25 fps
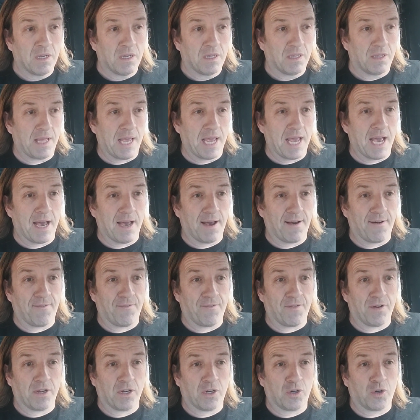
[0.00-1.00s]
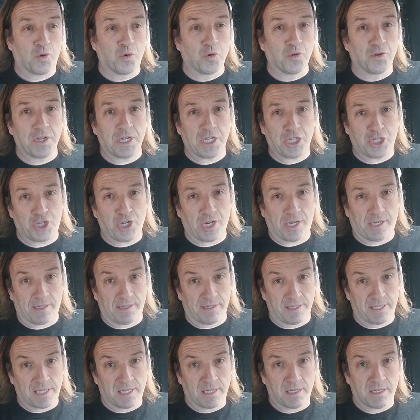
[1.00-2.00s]
they have cooling
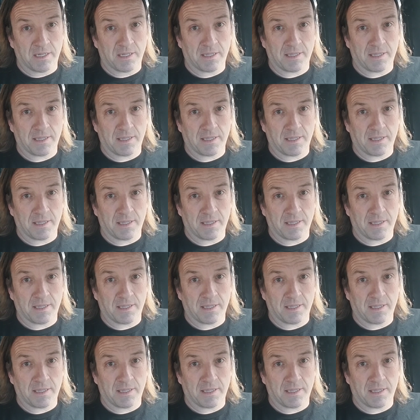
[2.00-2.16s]
gels